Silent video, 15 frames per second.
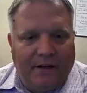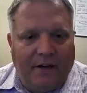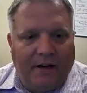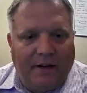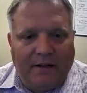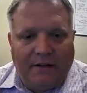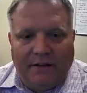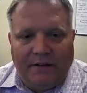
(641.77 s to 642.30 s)
and
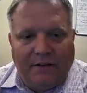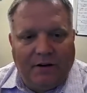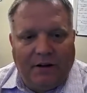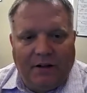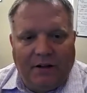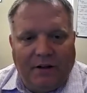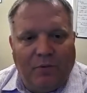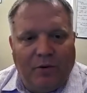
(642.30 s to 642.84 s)
I
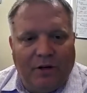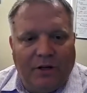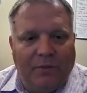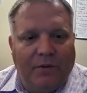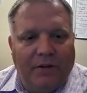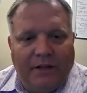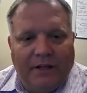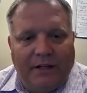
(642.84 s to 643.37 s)
love
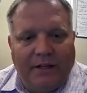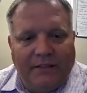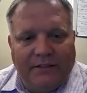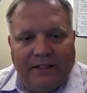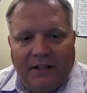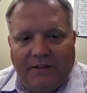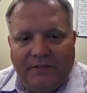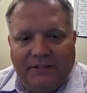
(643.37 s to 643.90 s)
working with kids, and
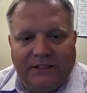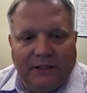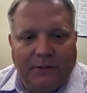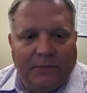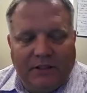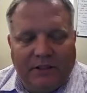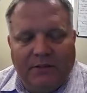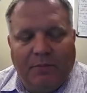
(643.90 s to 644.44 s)
I love seeing
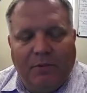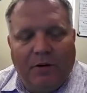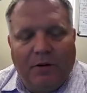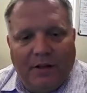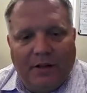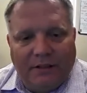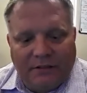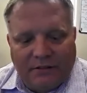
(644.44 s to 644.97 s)
them explore
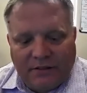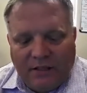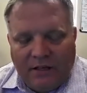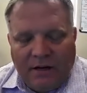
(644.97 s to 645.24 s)
things.